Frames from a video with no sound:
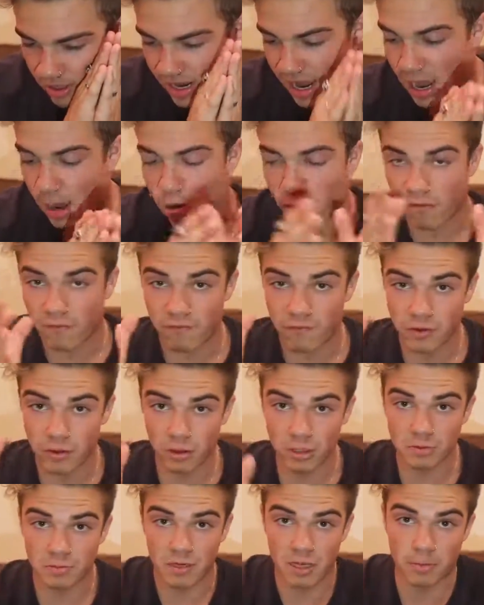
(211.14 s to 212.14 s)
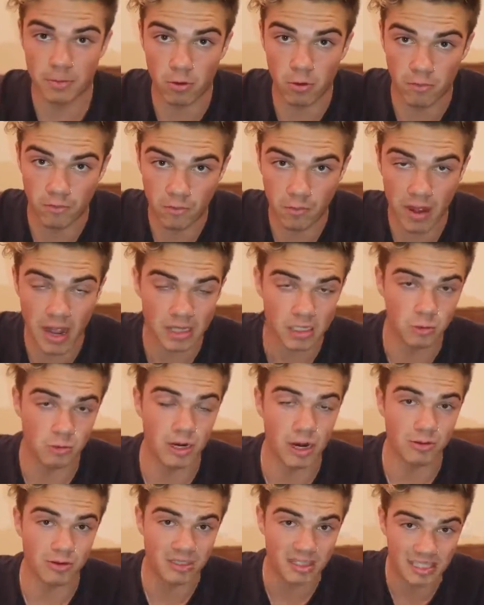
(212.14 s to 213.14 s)
Now, for those people, back to
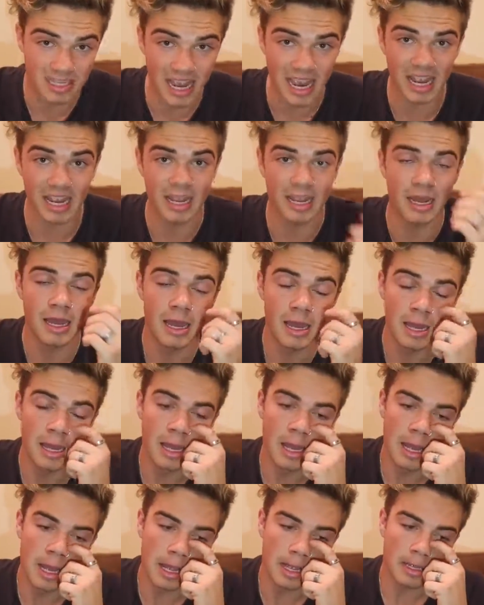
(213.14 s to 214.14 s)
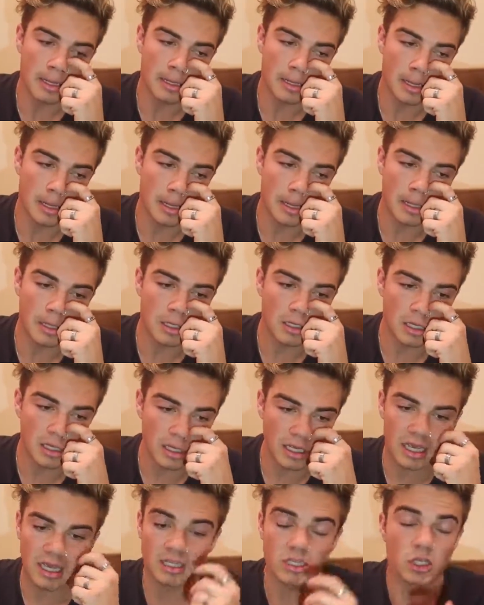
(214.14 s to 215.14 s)
what I was saying,
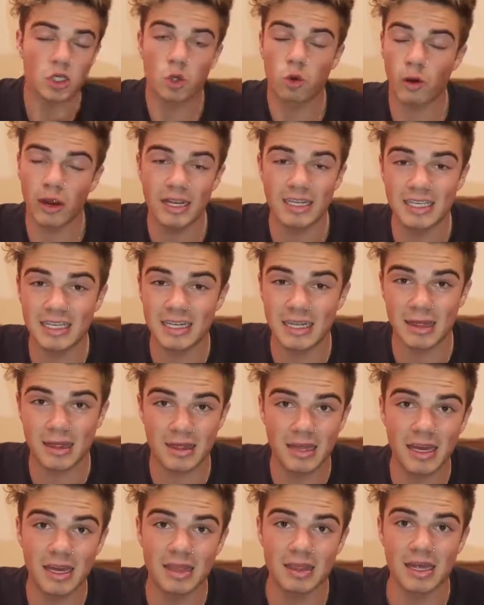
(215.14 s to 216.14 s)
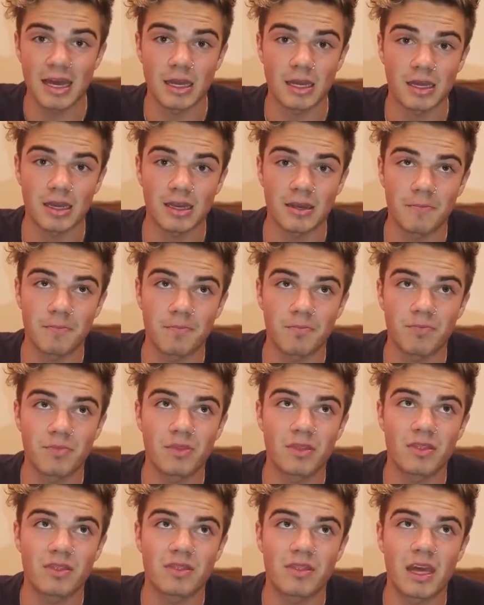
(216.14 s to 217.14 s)
it's crazy to think that
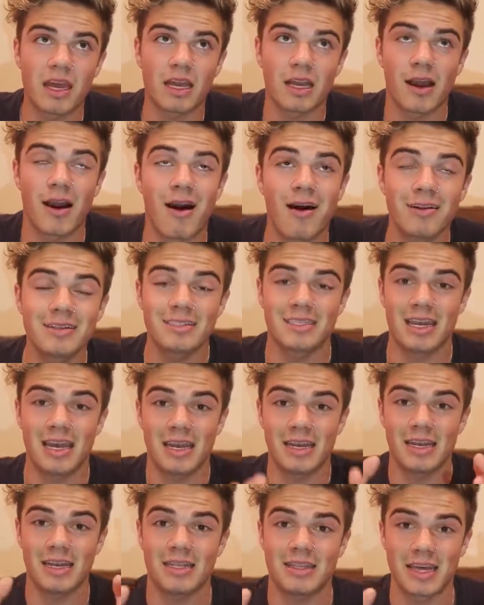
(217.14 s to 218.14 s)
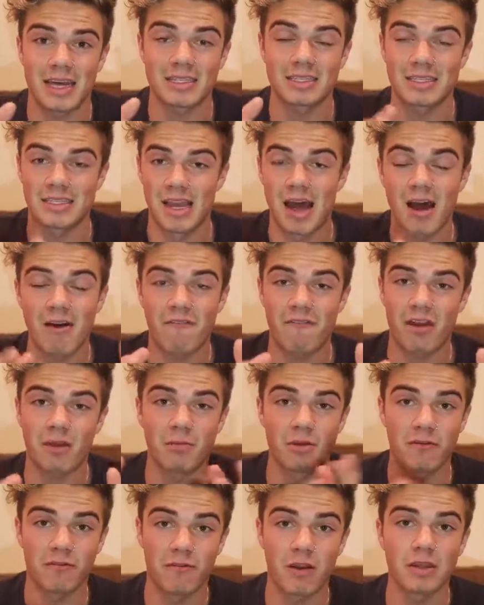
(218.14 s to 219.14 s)
content that's not
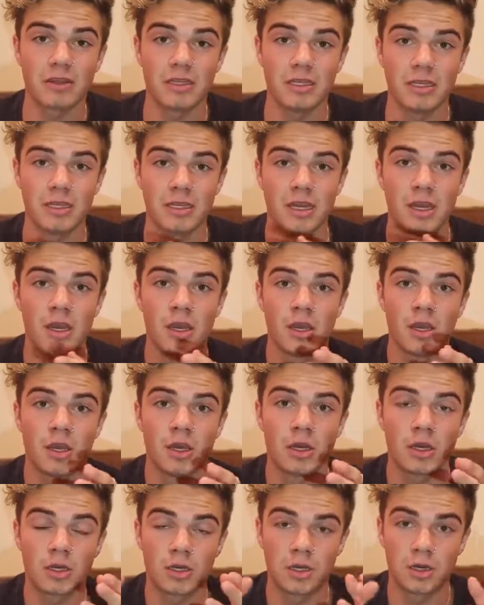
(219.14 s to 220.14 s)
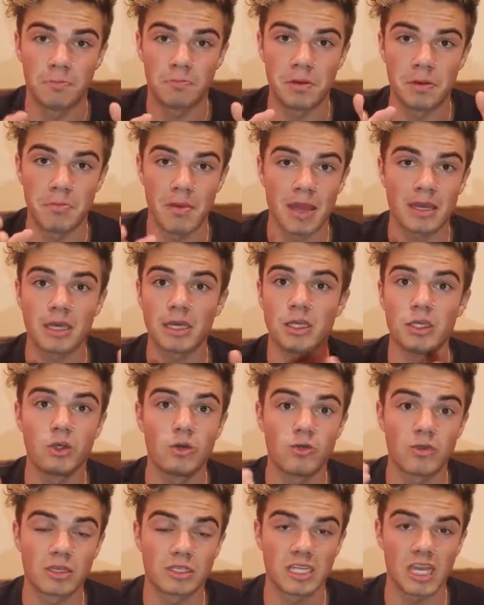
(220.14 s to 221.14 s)
family friendly could be making
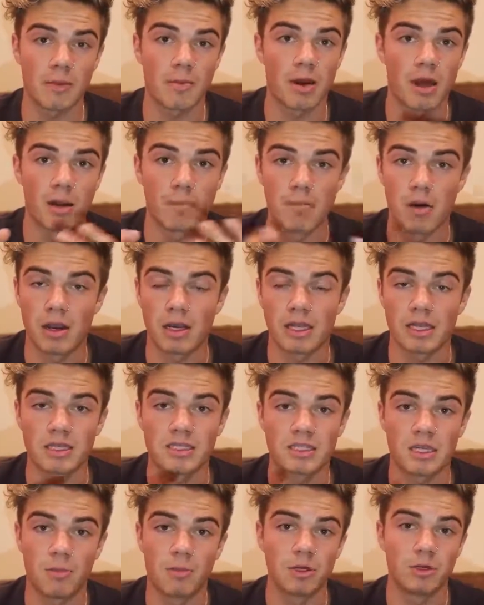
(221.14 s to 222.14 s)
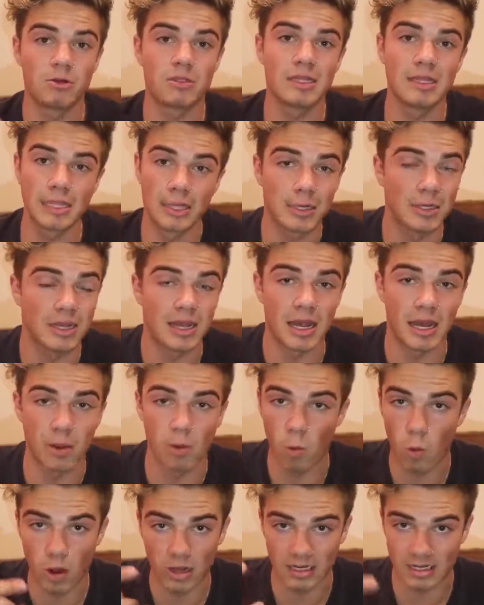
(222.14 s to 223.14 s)
you the same amount of money as someone who's literally
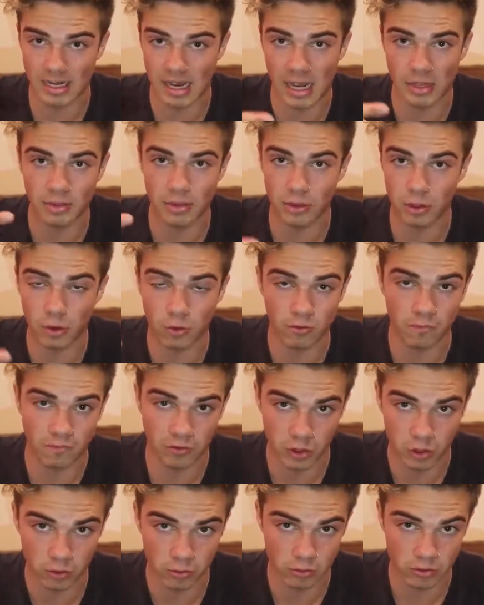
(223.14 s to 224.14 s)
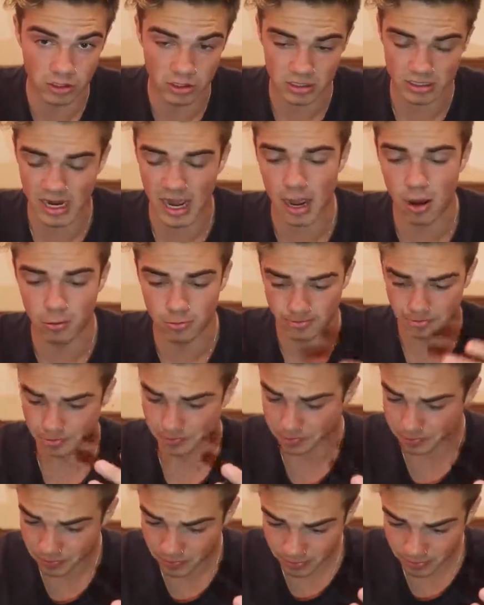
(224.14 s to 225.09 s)
getting 1/10 your views. Now,